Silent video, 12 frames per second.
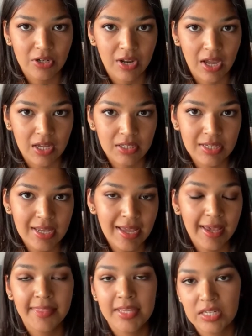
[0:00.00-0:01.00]
or not,
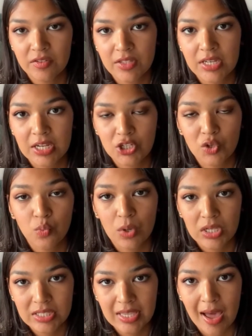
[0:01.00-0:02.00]
at the end of the day she
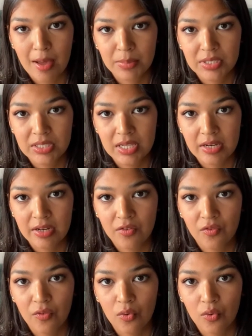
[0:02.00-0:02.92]
was compensated